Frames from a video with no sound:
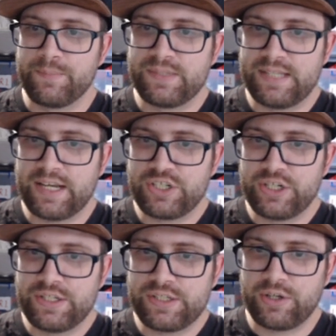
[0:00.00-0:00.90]

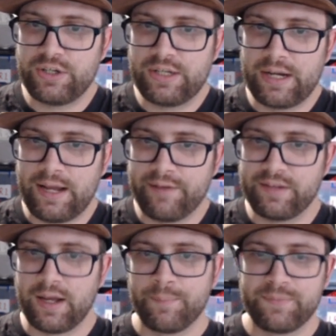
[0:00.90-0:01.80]
section, so you're going to have
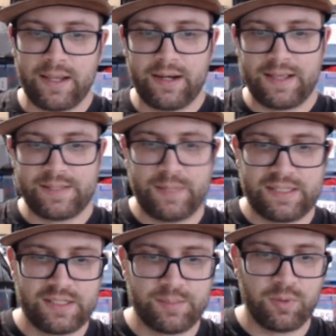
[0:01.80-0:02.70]
to update it as
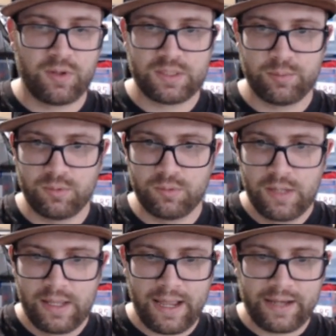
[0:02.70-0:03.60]
best as possible,
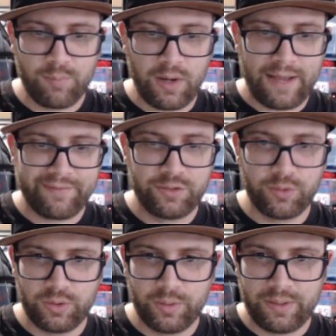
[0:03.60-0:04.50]
and you might have to
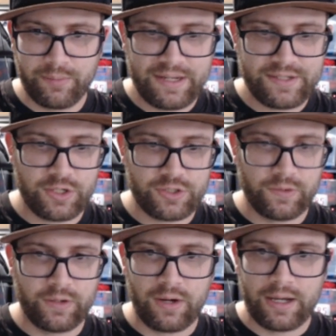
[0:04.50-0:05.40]
do a little bit of research
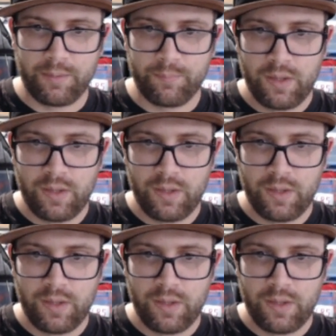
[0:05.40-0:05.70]
on the item.